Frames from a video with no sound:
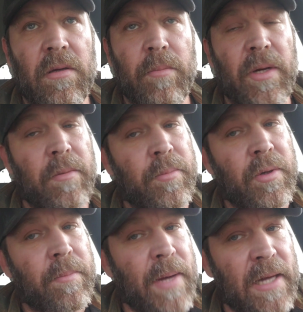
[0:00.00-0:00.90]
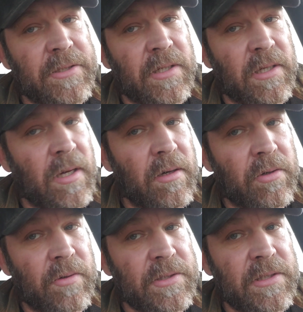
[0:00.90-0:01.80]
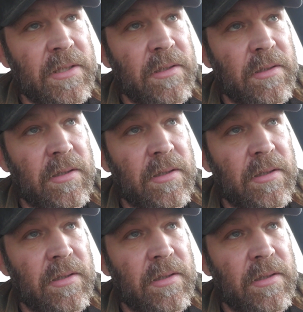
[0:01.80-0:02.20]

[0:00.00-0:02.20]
But put a badge and a gun on Christy,